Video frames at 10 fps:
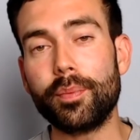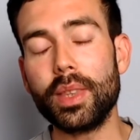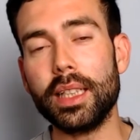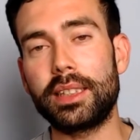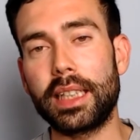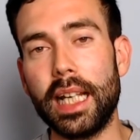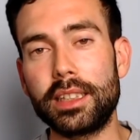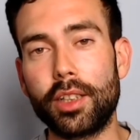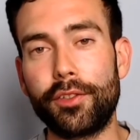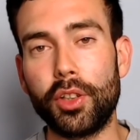to get
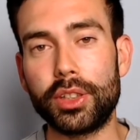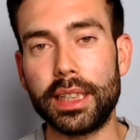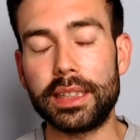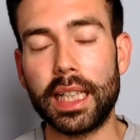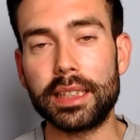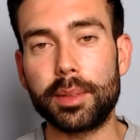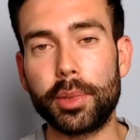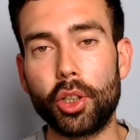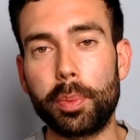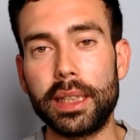into the FTSE, to get into some
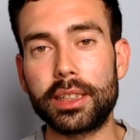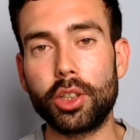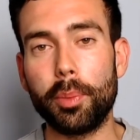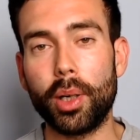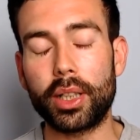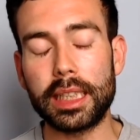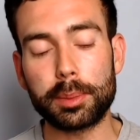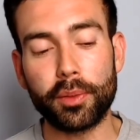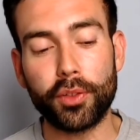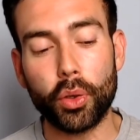European stock markets
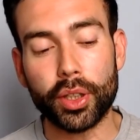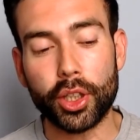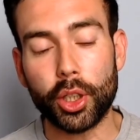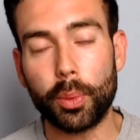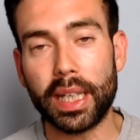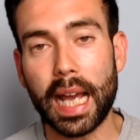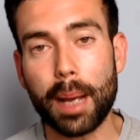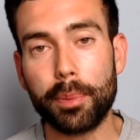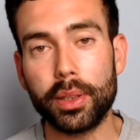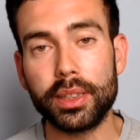before the QE
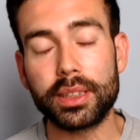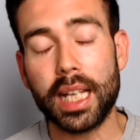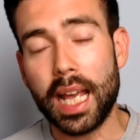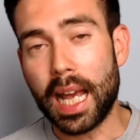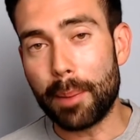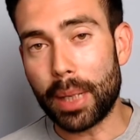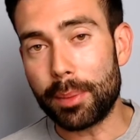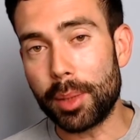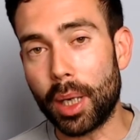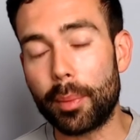happens, and
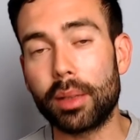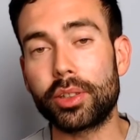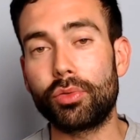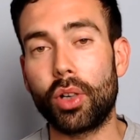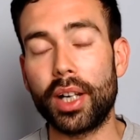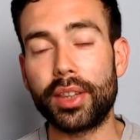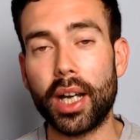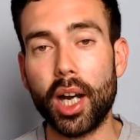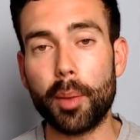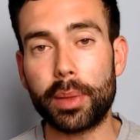maybe you might be able to ride that
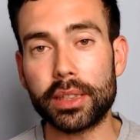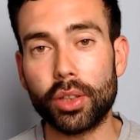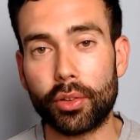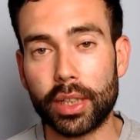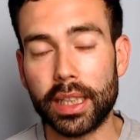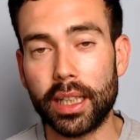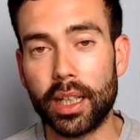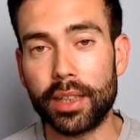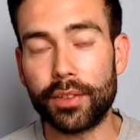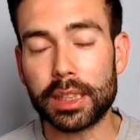up. That's not really
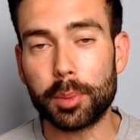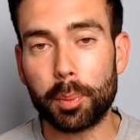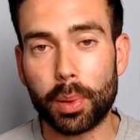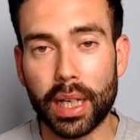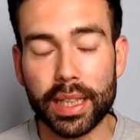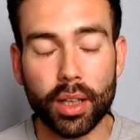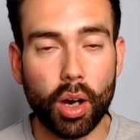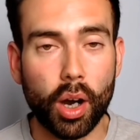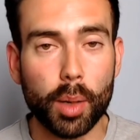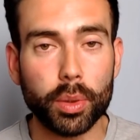an investment play that
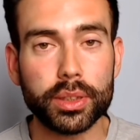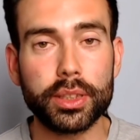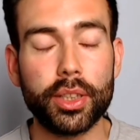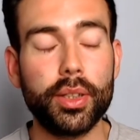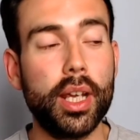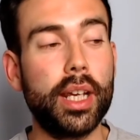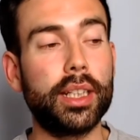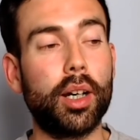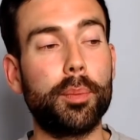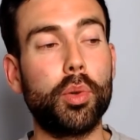I want to do.
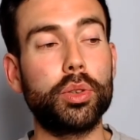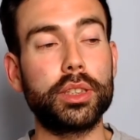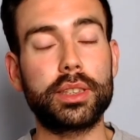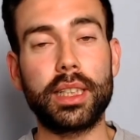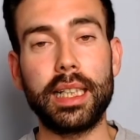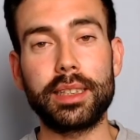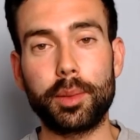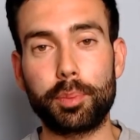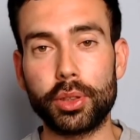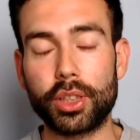I'm more just
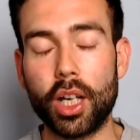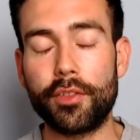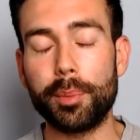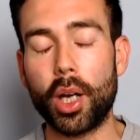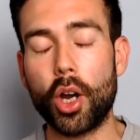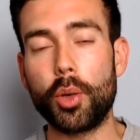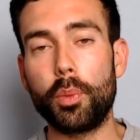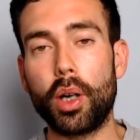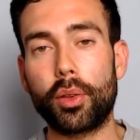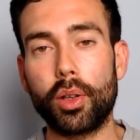into preserving my own
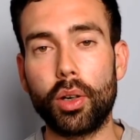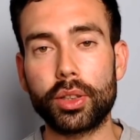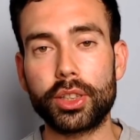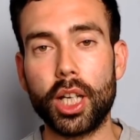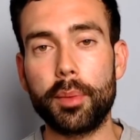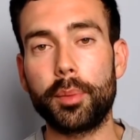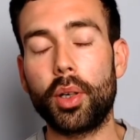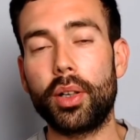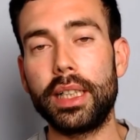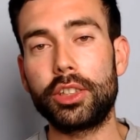wealth long term. I'm
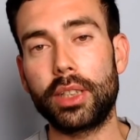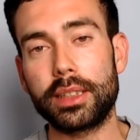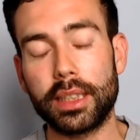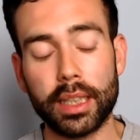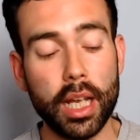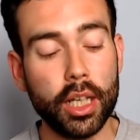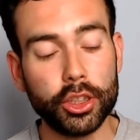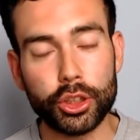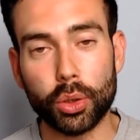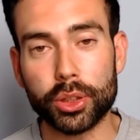not interested in
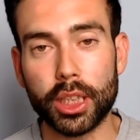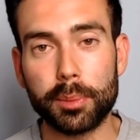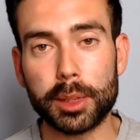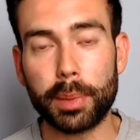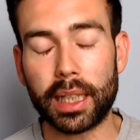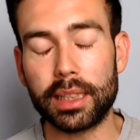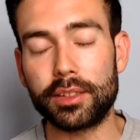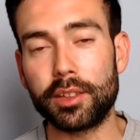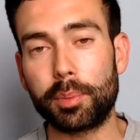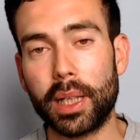short-term
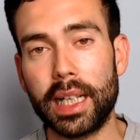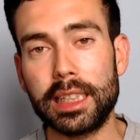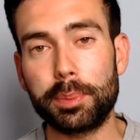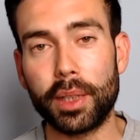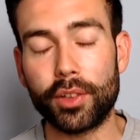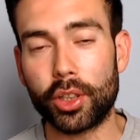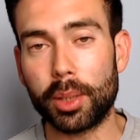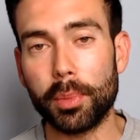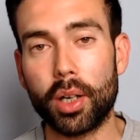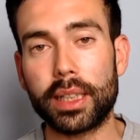speculative plays, but if you're good
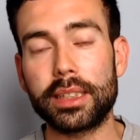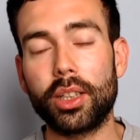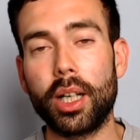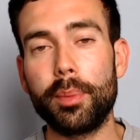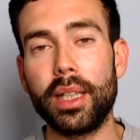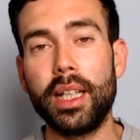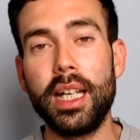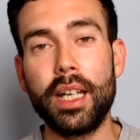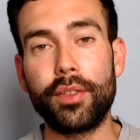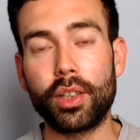at market timing,
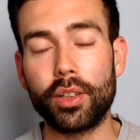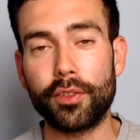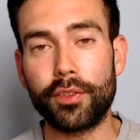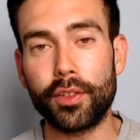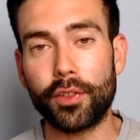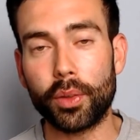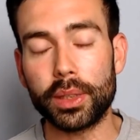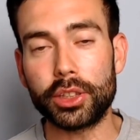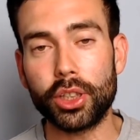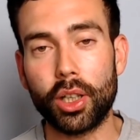if you're good at following
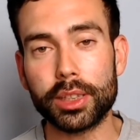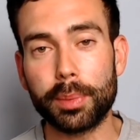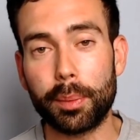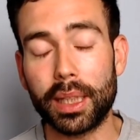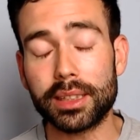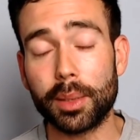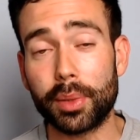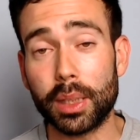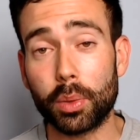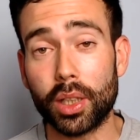the charts, maybe that's
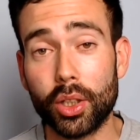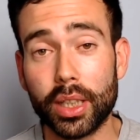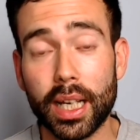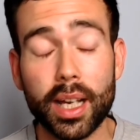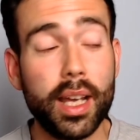something you want to look at.